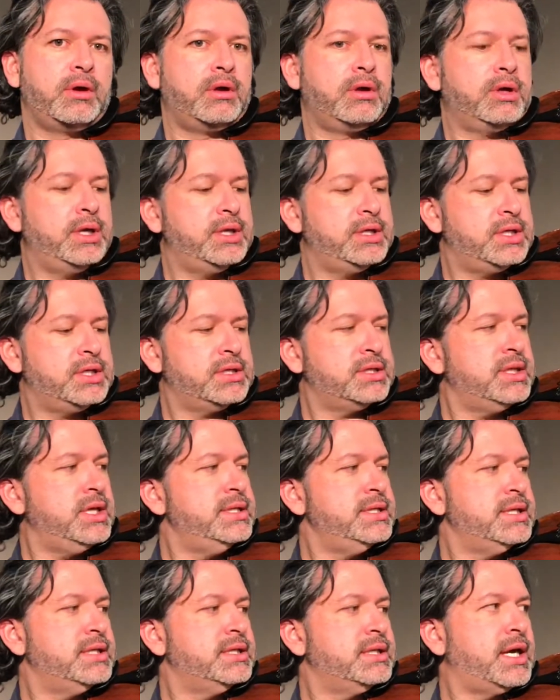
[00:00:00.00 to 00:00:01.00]
It's just
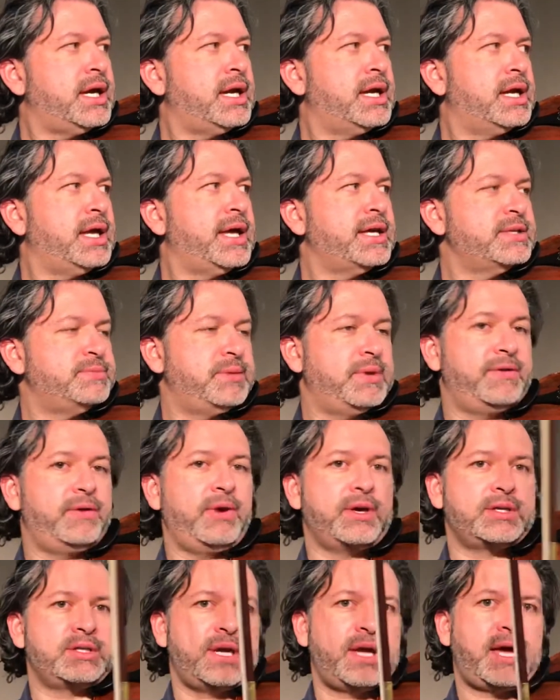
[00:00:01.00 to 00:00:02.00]
easy to kind of guess, but if you
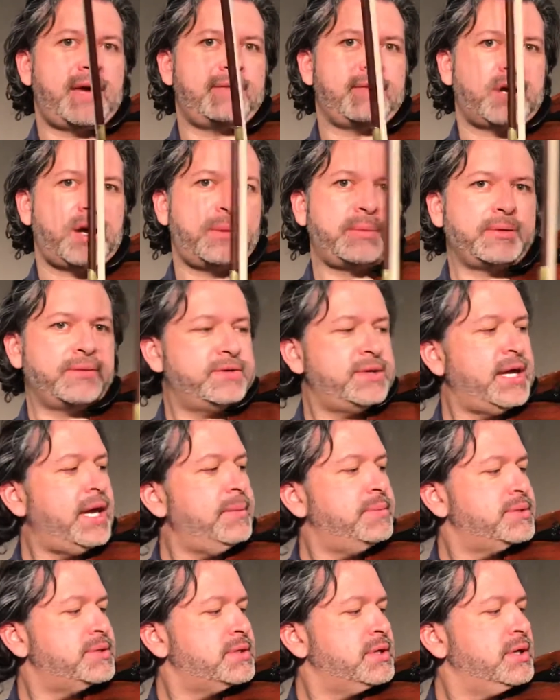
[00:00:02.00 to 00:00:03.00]
actually have a couple of
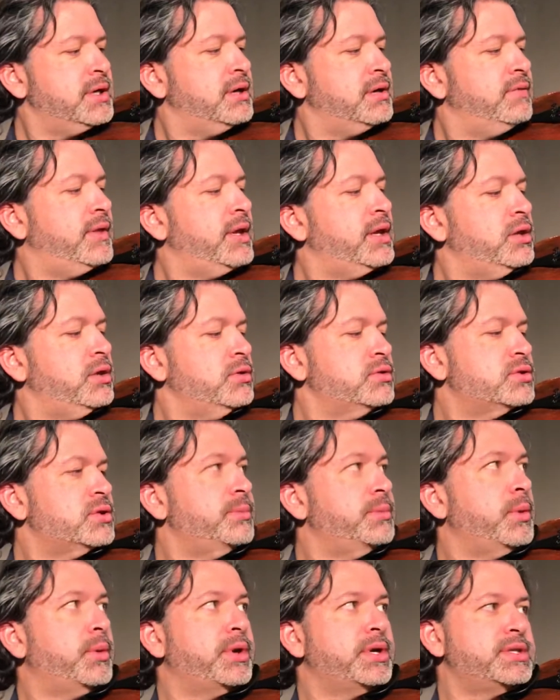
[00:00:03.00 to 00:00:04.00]
tapes, then use them.
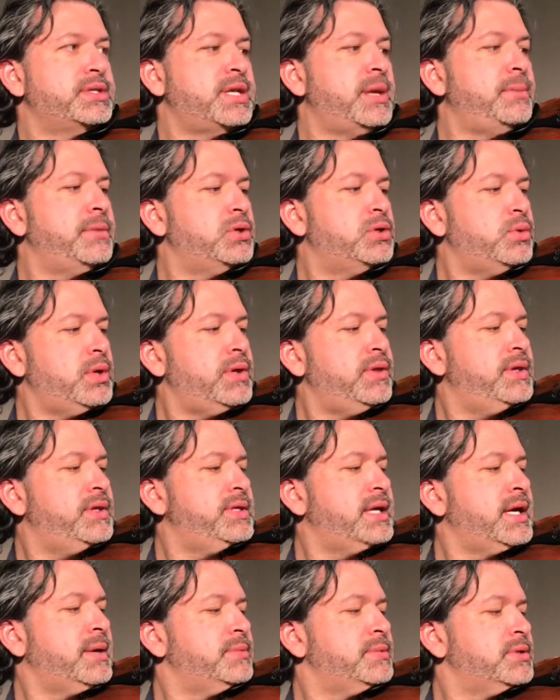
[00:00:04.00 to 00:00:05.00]
You want to stay between the
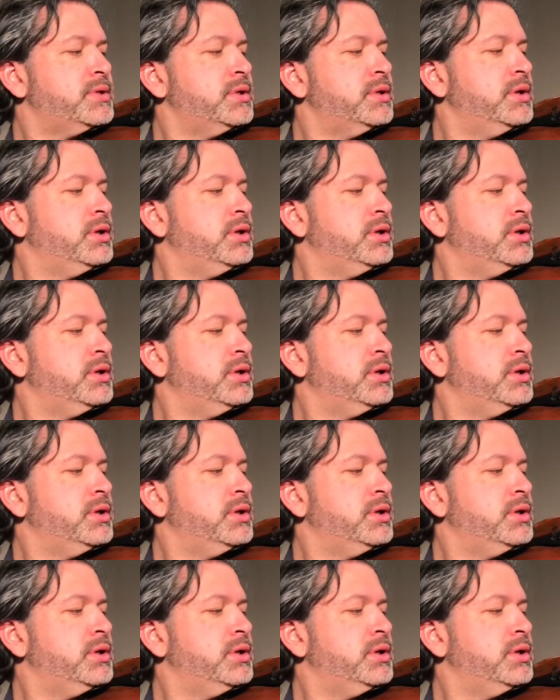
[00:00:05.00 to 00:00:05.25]
tapes.